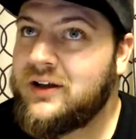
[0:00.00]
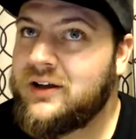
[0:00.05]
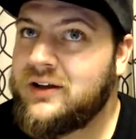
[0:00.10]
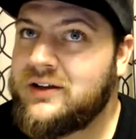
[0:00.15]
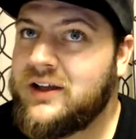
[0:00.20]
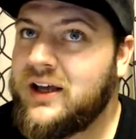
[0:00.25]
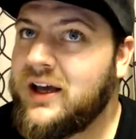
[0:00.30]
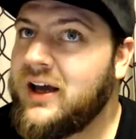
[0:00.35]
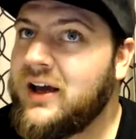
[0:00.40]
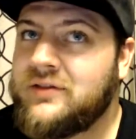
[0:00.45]

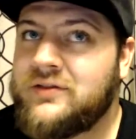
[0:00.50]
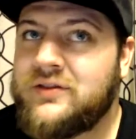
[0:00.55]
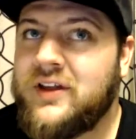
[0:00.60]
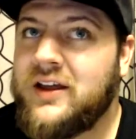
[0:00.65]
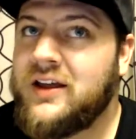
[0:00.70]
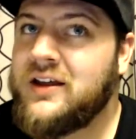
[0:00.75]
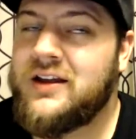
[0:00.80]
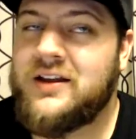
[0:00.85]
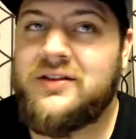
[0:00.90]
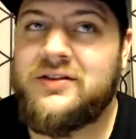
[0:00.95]
Yeah,
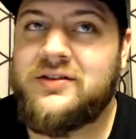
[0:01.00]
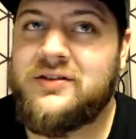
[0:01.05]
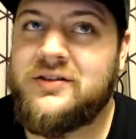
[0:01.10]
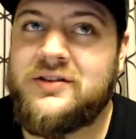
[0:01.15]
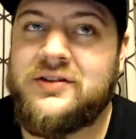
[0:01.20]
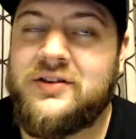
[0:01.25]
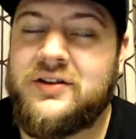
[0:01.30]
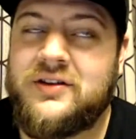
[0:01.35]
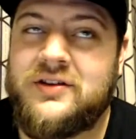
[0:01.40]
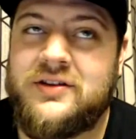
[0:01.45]

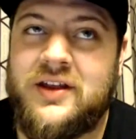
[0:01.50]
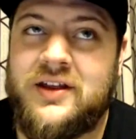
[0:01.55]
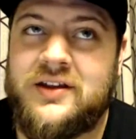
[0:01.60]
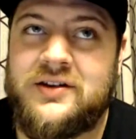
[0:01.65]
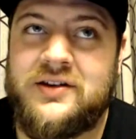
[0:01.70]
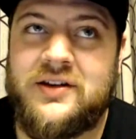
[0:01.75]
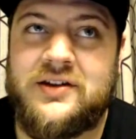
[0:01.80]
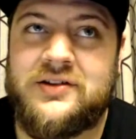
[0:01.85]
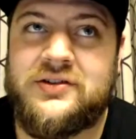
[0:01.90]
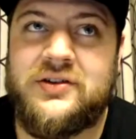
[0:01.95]

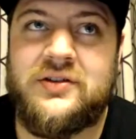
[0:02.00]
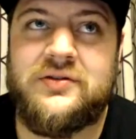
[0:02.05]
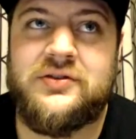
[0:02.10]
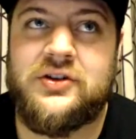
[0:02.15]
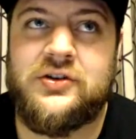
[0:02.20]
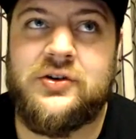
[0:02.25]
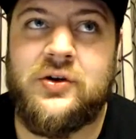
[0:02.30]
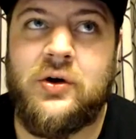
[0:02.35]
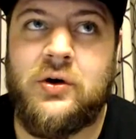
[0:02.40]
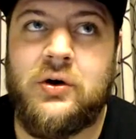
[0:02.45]
that stuff's just
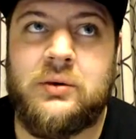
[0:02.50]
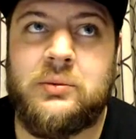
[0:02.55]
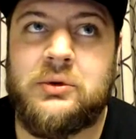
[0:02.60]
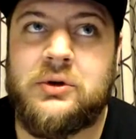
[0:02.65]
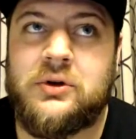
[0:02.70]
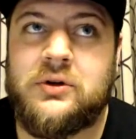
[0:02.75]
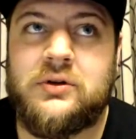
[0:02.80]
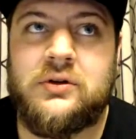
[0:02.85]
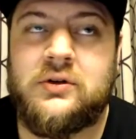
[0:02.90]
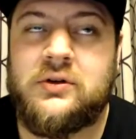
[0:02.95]

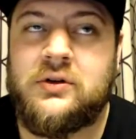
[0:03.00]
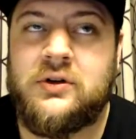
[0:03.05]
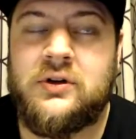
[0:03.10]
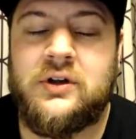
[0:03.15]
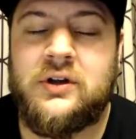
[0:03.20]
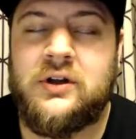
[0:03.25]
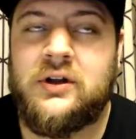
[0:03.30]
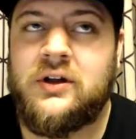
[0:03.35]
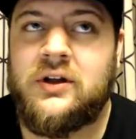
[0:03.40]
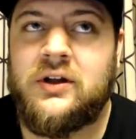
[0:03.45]
horrible.
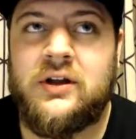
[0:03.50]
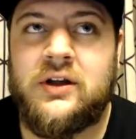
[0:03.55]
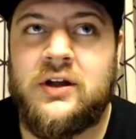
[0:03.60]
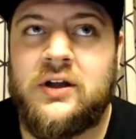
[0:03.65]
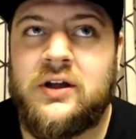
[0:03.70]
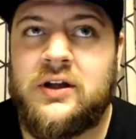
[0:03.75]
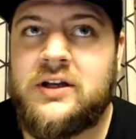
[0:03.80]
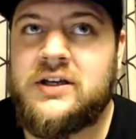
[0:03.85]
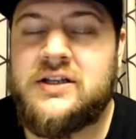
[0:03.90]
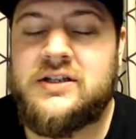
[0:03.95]

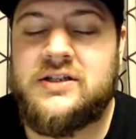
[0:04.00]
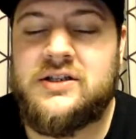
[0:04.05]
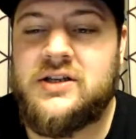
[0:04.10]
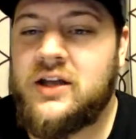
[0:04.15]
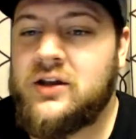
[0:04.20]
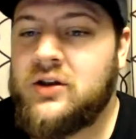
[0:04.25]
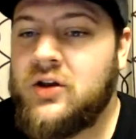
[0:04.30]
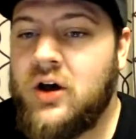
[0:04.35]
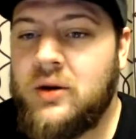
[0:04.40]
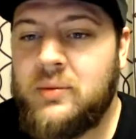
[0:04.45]
Because a
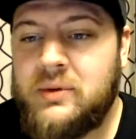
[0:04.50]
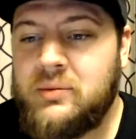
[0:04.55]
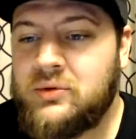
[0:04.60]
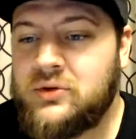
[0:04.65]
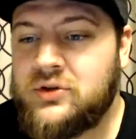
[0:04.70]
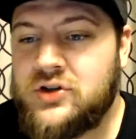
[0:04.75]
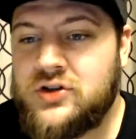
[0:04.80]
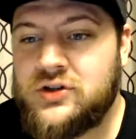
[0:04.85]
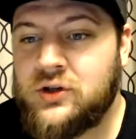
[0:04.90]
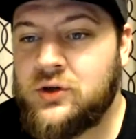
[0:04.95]
lot of people
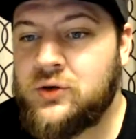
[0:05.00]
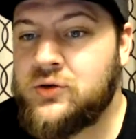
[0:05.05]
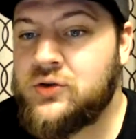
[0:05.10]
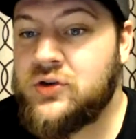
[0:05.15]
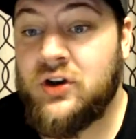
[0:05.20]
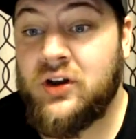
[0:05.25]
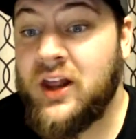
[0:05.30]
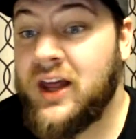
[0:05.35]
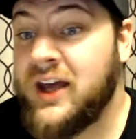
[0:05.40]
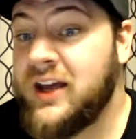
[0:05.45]
just lose their
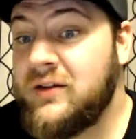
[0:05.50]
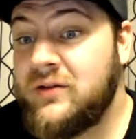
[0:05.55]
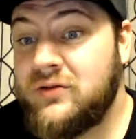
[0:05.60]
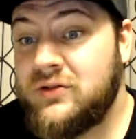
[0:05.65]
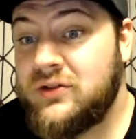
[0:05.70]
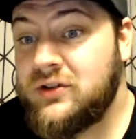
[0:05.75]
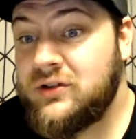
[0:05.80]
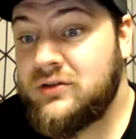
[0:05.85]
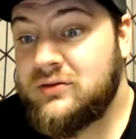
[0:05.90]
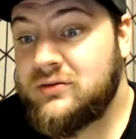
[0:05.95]

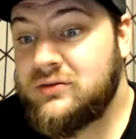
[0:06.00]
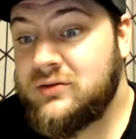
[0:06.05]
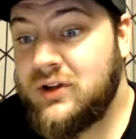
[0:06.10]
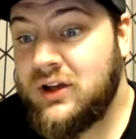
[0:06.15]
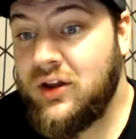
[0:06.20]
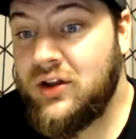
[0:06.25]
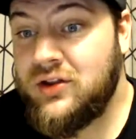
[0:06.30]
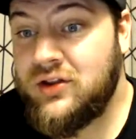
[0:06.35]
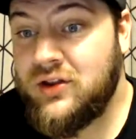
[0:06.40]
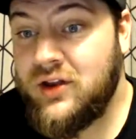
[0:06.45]
lives. A
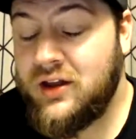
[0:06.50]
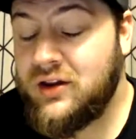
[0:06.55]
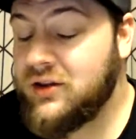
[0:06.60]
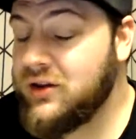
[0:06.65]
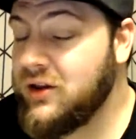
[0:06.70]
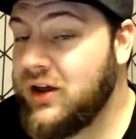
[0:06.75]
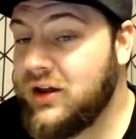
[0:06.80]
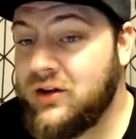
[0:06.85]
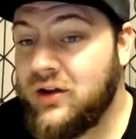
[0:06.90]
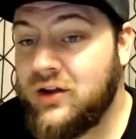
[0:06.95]

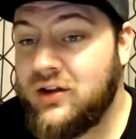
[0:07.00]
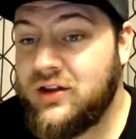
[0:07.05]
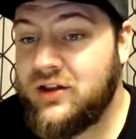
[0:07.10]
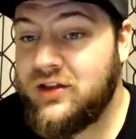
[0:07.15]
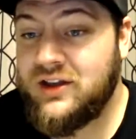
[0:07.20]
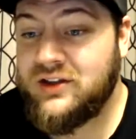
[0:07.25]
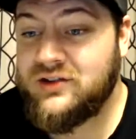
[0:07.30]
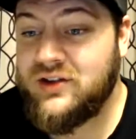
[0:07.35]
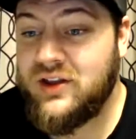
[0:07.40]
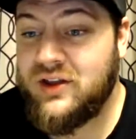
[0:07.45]
lot of the
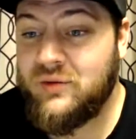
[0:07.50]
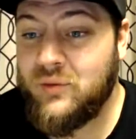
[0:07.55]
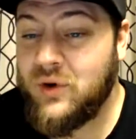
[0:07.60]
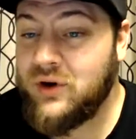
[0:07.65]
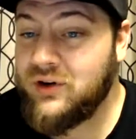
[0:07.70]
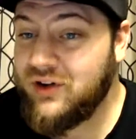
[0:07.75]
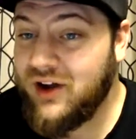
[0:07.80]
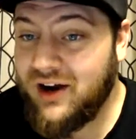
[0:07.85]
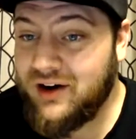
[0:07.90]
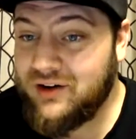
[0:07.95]
things that they worked
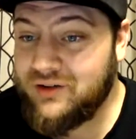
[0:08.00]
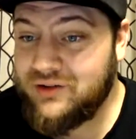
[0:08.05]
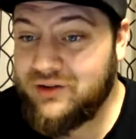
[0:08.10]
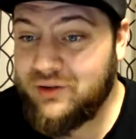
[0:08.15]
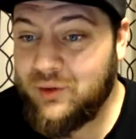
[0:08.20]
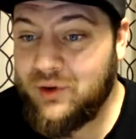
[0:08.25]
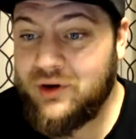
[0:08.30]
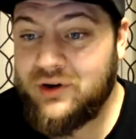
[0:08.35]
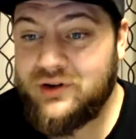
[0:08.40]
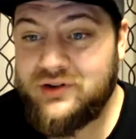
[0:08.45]
hard
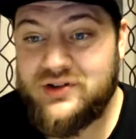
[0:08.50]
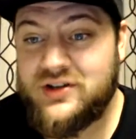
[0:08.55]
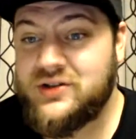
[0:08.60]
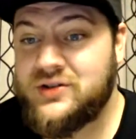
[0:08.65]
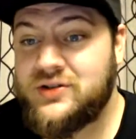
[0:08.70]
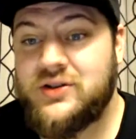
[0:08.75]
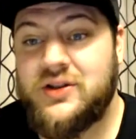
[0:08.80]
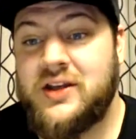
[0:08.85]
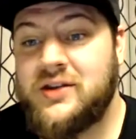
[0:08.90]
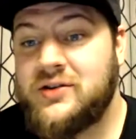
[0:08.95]
towards, and
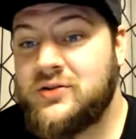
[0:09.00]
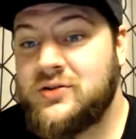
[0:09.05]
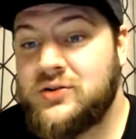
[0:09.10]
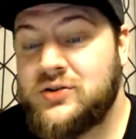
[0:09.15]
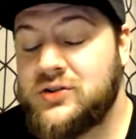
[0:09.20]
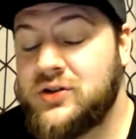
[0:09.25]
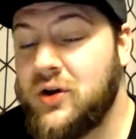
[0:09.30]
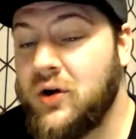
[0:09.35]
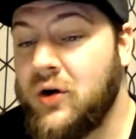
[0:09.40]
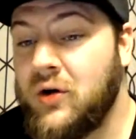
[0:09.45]
then they're
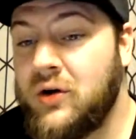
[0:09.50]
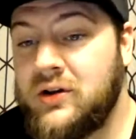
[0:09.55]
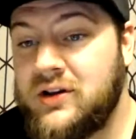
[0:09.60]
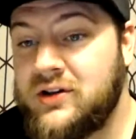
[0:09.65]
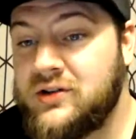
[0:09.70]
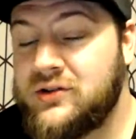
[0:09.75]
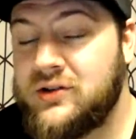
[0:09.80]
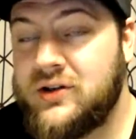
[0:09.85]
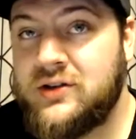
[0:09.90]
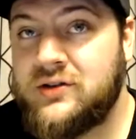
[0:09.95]
just gone.
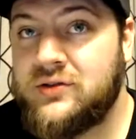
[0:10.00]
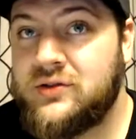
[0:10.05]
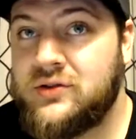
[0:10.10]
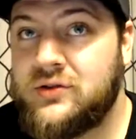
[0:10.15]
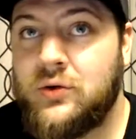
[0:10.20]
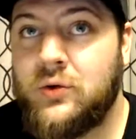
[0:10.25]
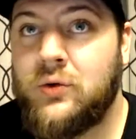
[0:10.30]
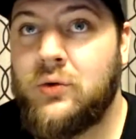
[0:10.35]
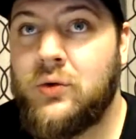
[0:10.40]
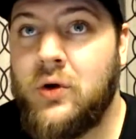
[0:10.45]
It's
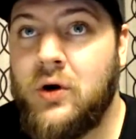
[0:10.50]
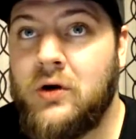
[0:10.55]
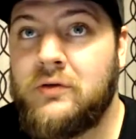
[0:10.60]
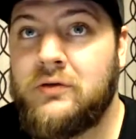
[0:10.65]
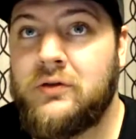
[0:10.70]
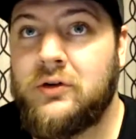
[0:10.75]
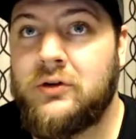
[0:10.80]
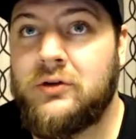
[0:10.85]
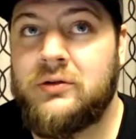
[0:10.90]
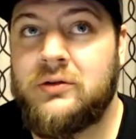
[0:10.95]
so
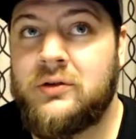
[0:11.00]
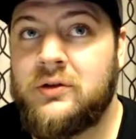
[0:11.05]
awful.